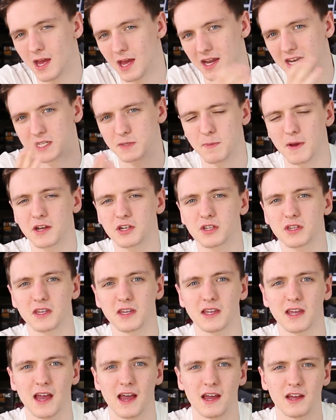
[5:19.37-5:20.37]
and
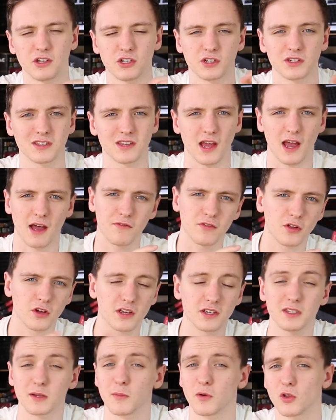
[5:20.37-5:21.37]
especially uh, just have a
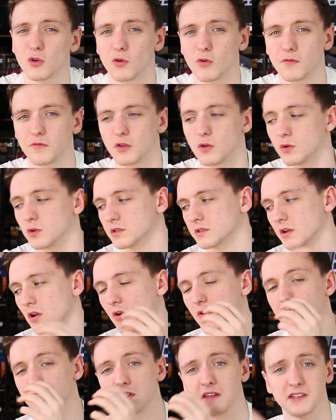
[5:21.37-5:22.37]
look at some other reviews
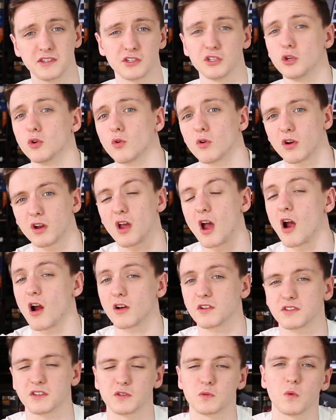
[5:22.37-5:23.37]
of these newer
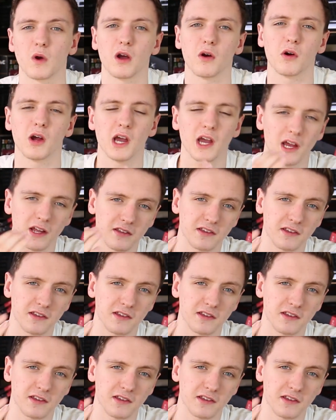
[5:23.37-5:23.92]
cards as well